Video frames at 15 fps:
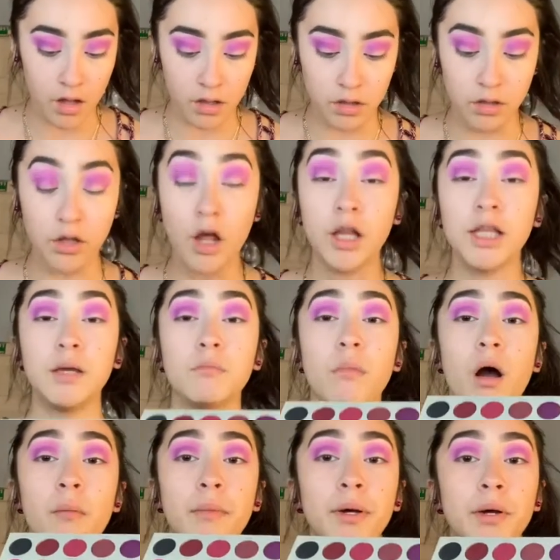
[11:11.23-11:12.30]
Lolly
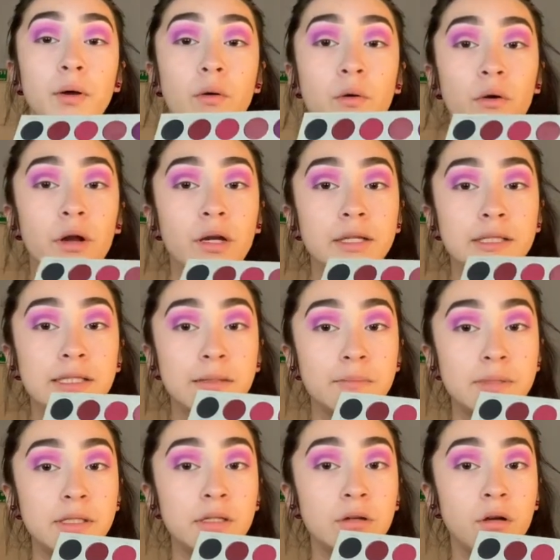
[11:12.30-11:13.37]
Mama or
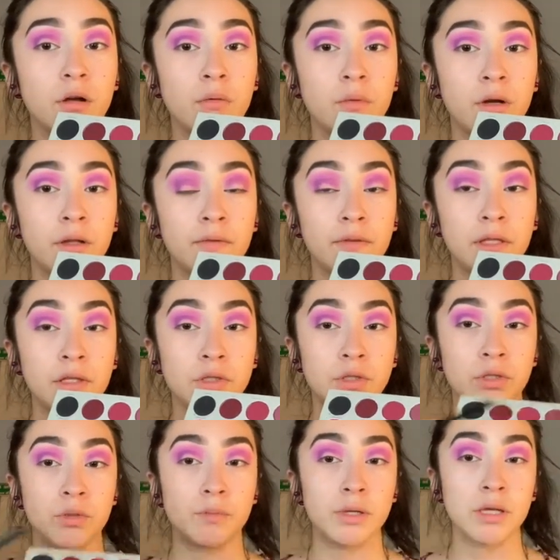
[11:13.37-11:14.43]
Tipsy Girl, one of these
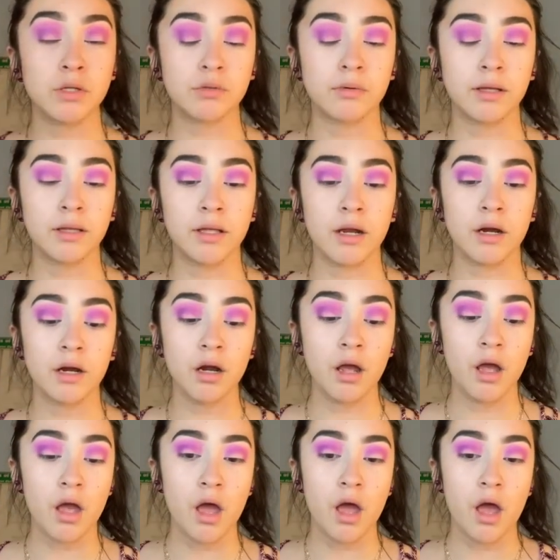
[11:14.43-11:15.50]
two pinks right there.
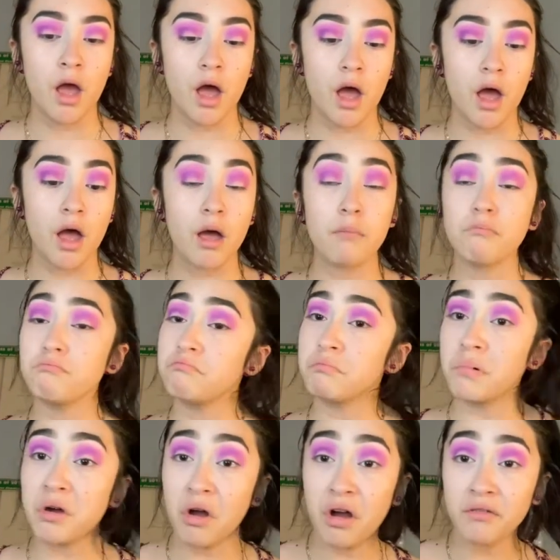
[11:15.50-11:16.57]

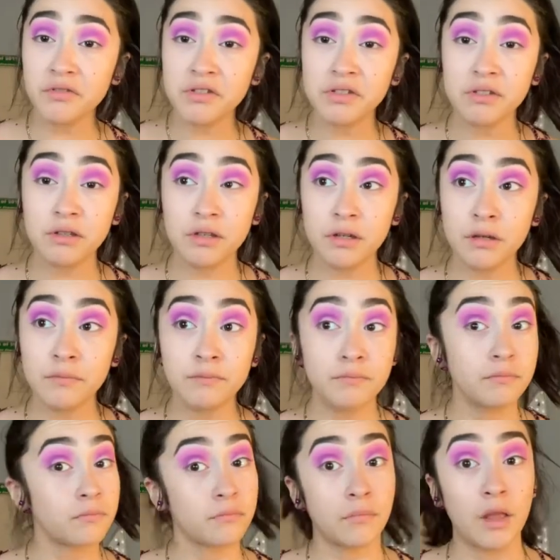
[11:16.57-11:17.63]
But obviously
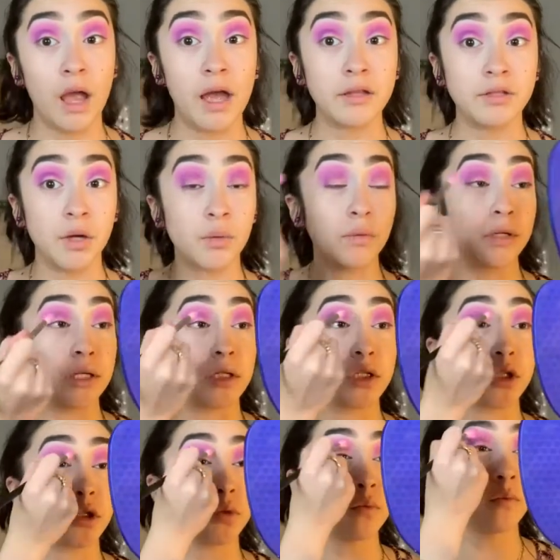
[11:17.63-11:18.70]
I don't need
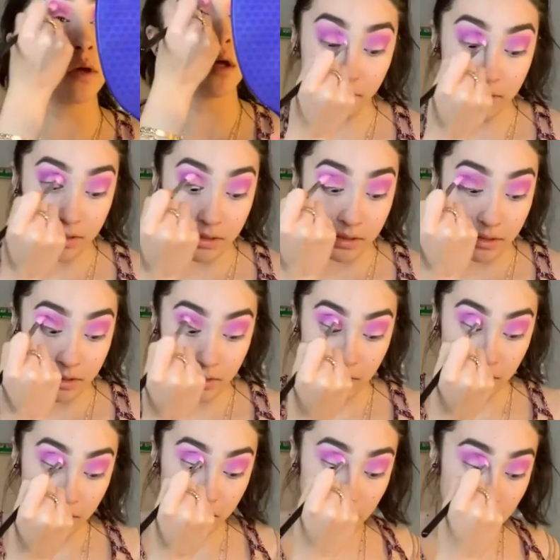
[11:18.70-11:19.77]
to.
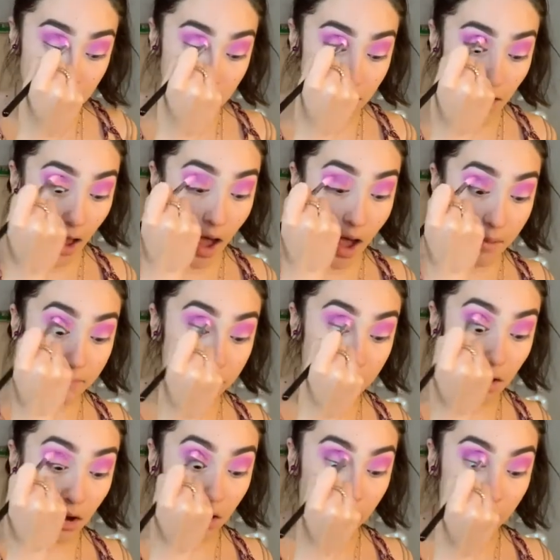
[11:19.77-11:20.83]
Thinking that I'm
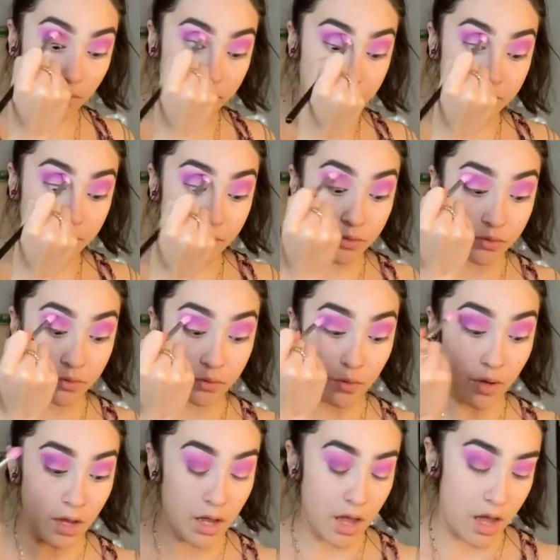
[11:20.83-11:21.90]
not going to
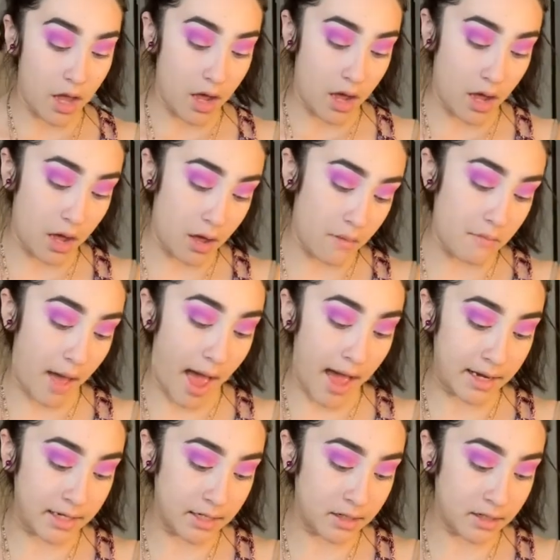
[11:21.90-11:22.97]
add
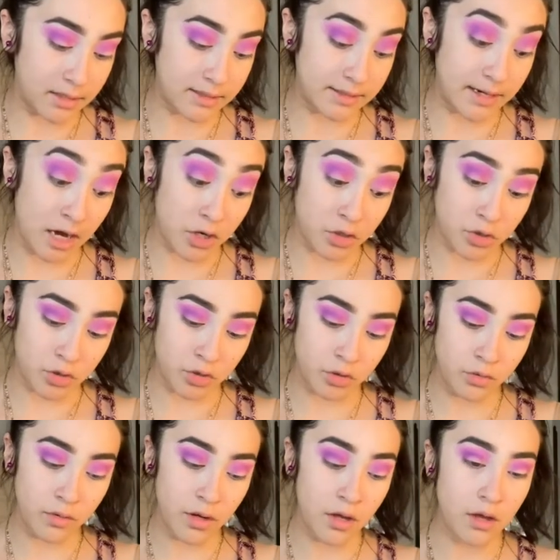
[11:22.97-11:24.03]
in Stay
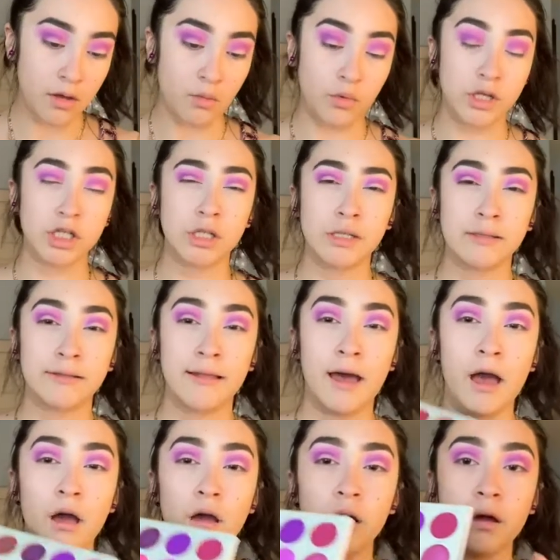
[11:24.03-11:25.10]
True, which is that